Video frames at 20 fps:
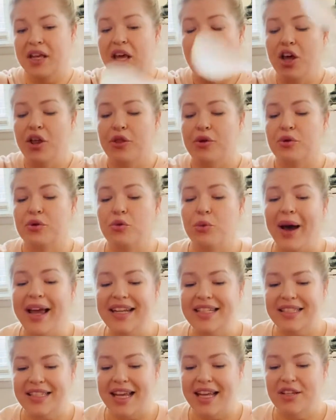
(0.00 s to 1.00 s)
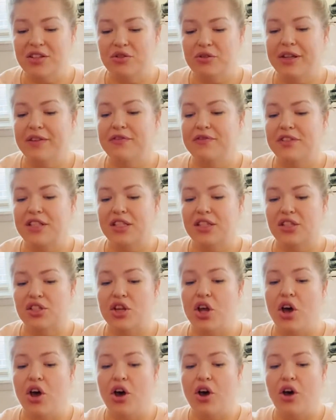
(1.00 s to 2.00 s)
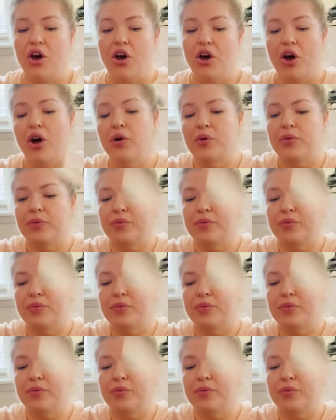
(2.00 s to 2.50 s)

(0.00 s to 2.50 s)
Through white and drifted snow.